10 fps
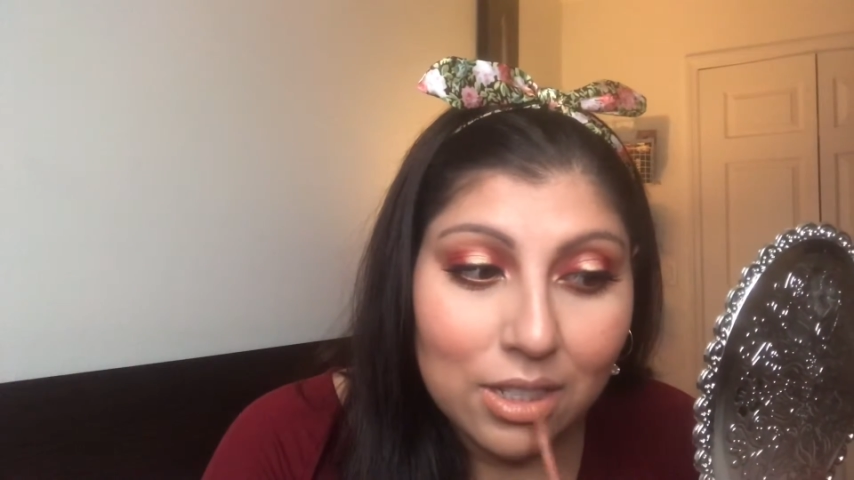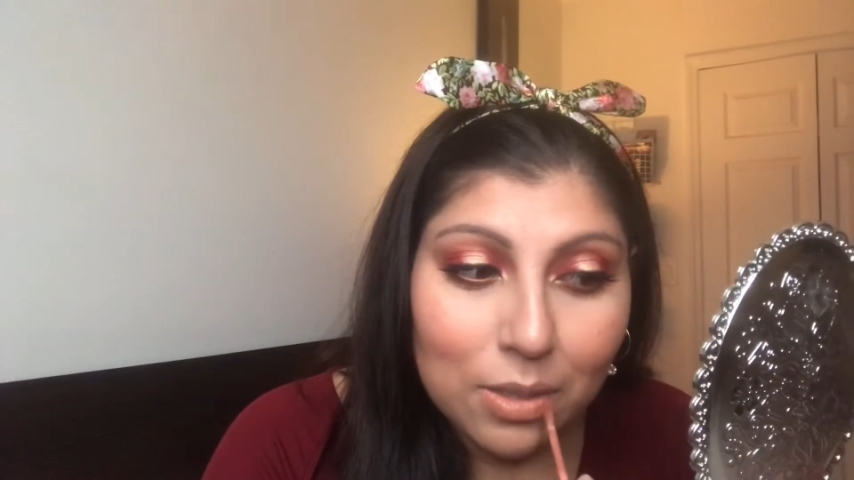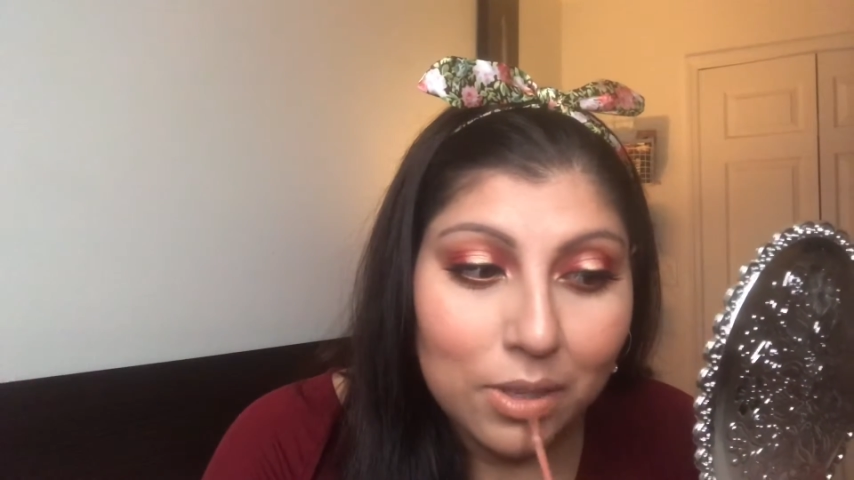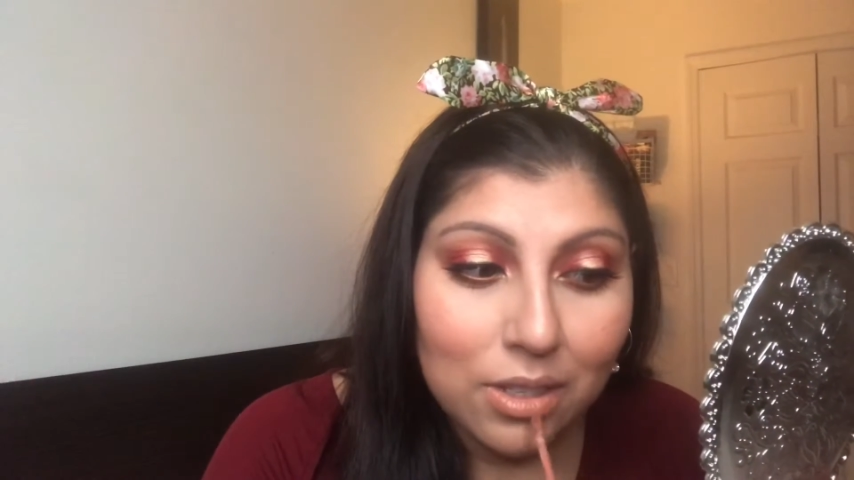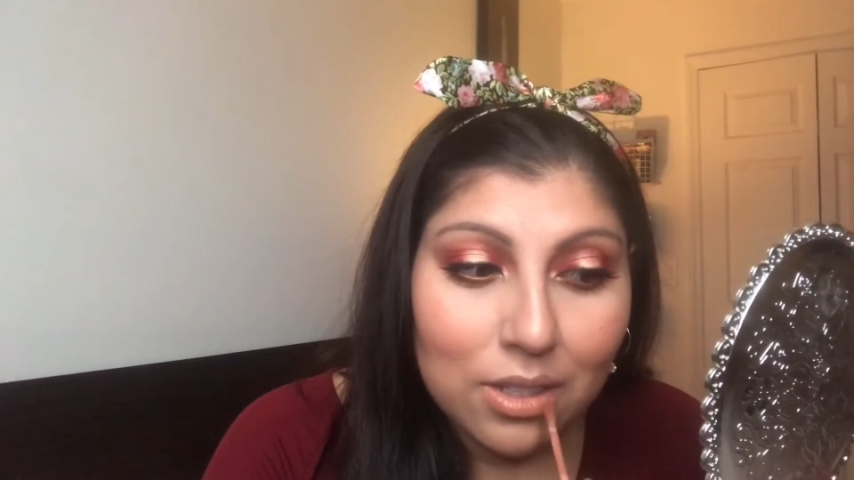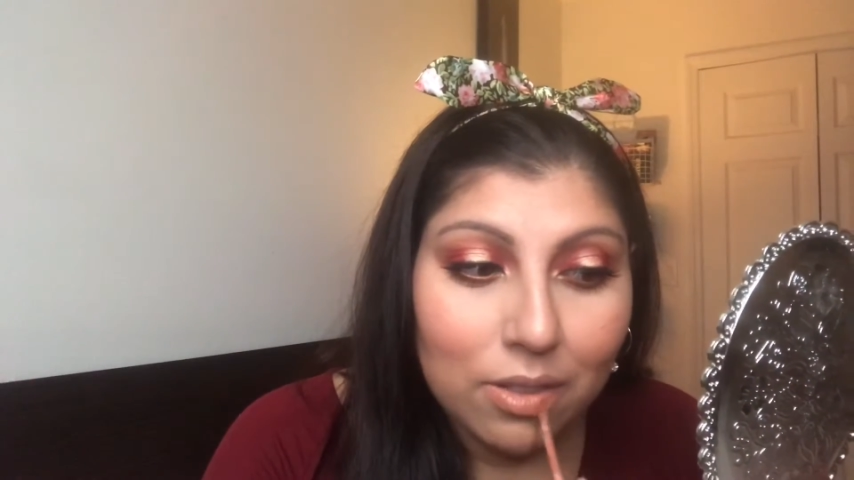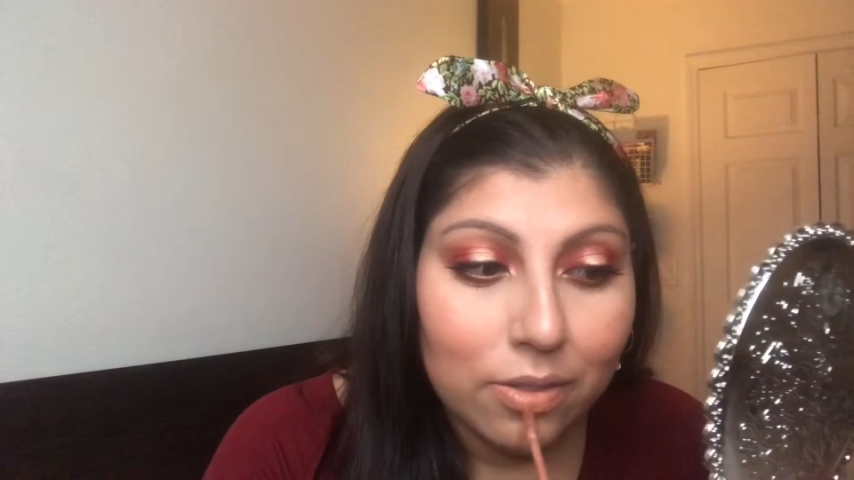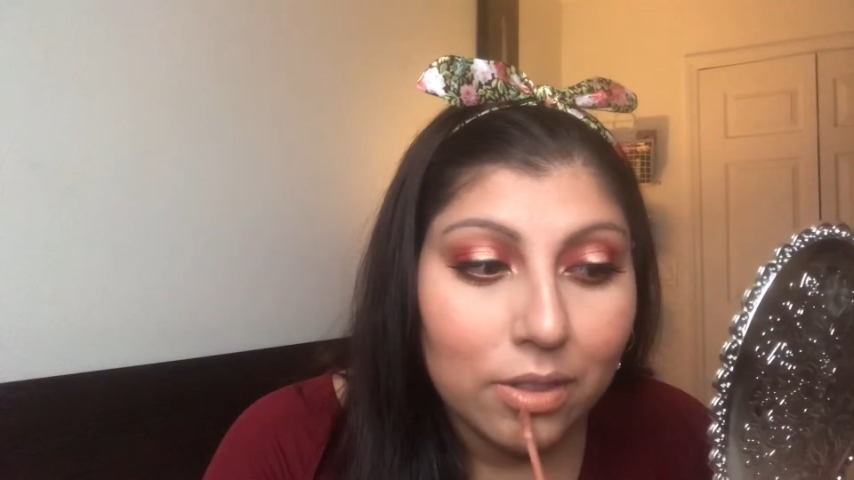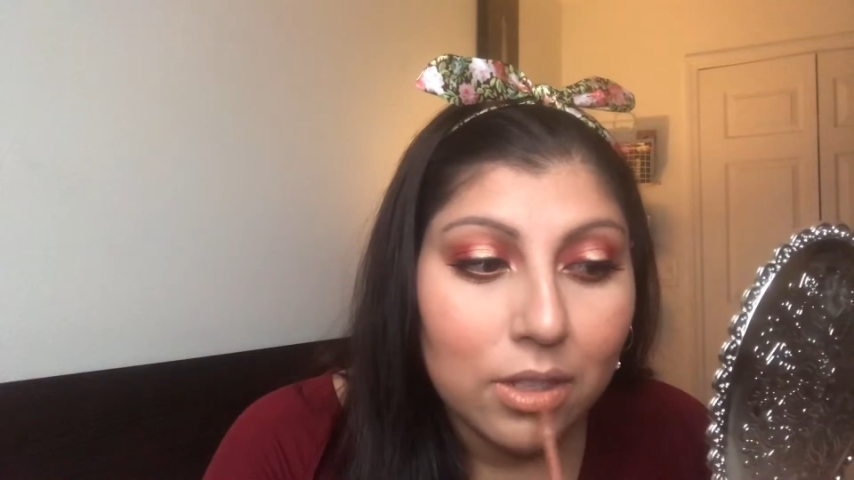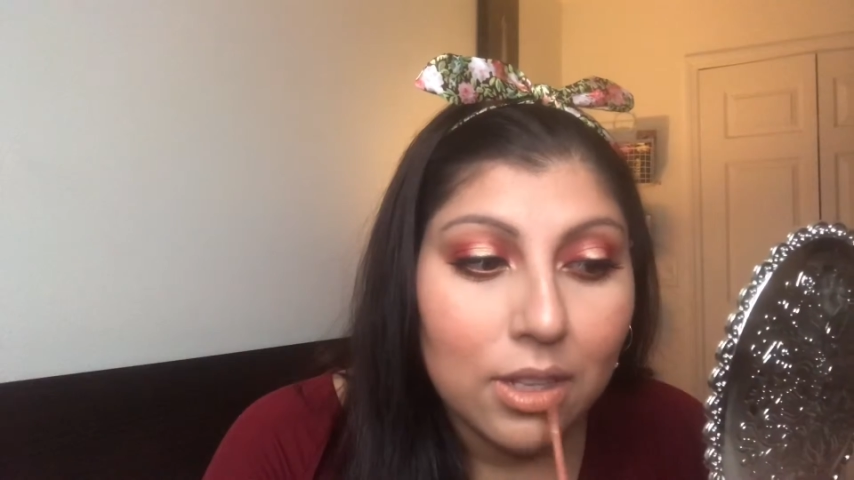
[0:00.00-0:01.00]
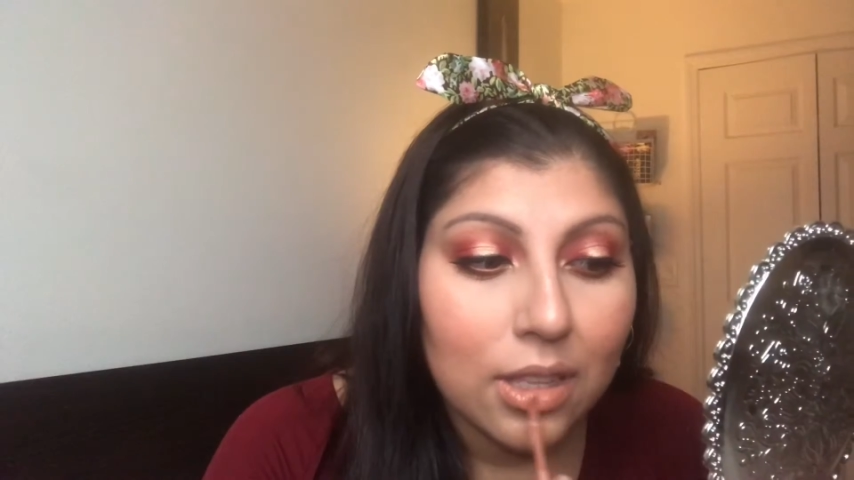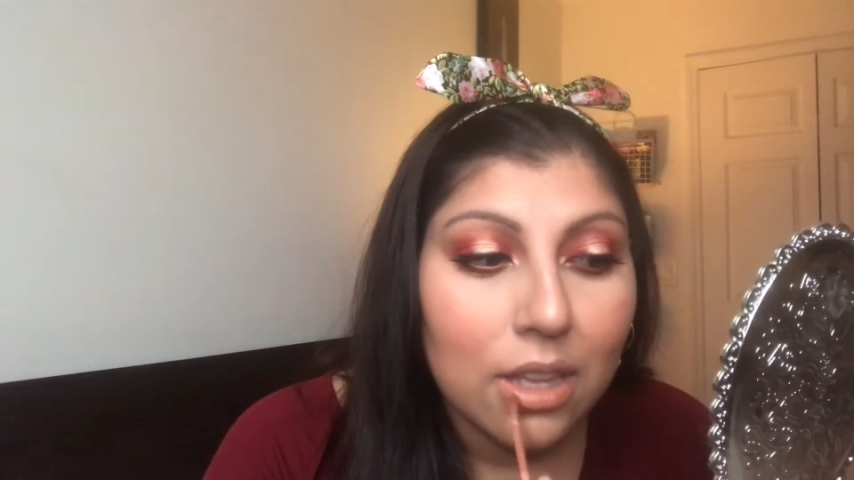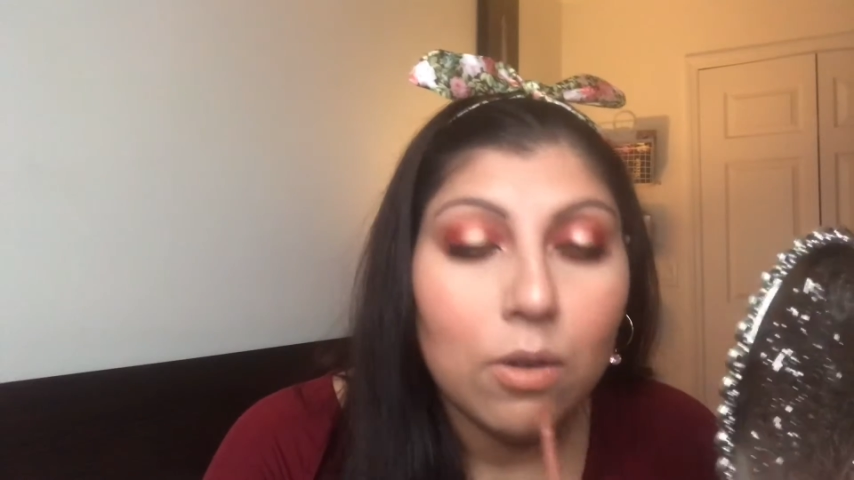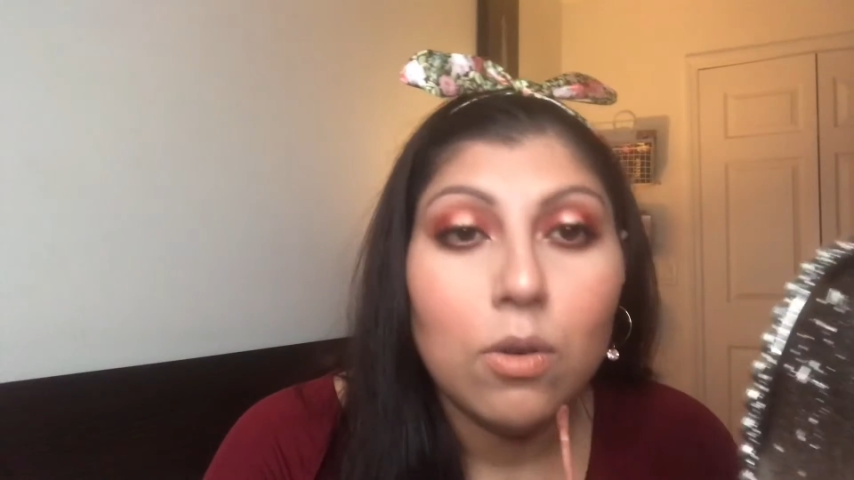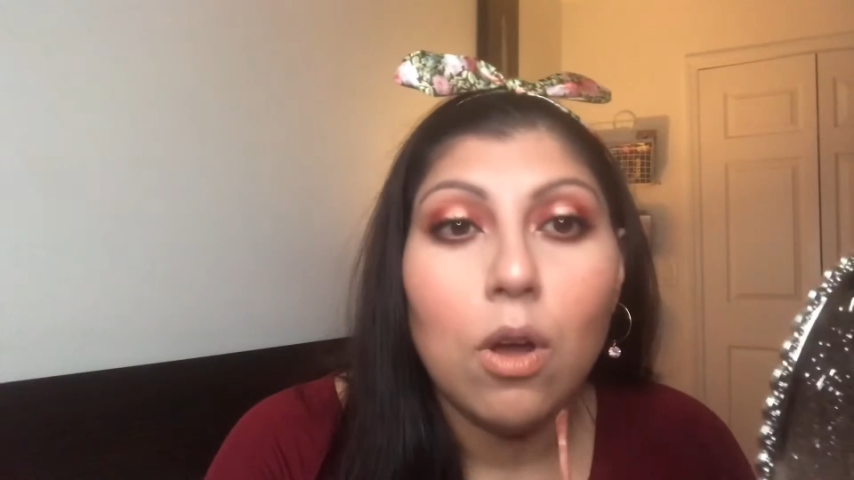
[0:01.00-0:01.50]
just because I feel like
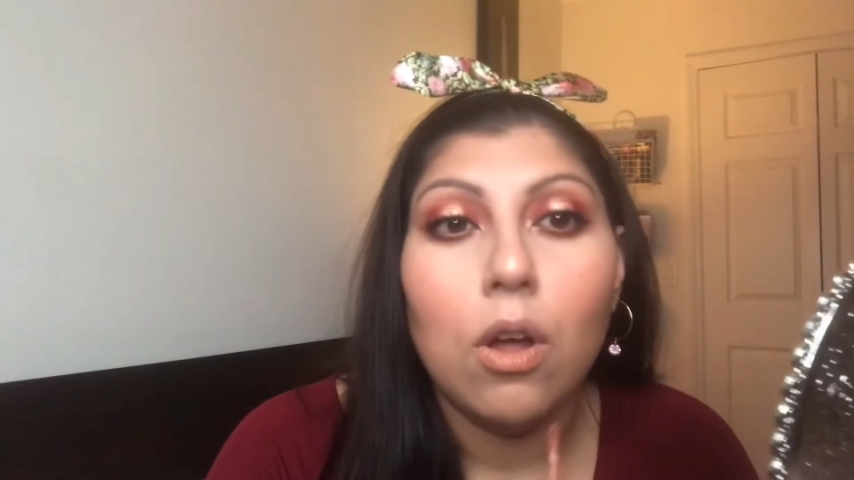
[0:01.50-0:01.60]
they don't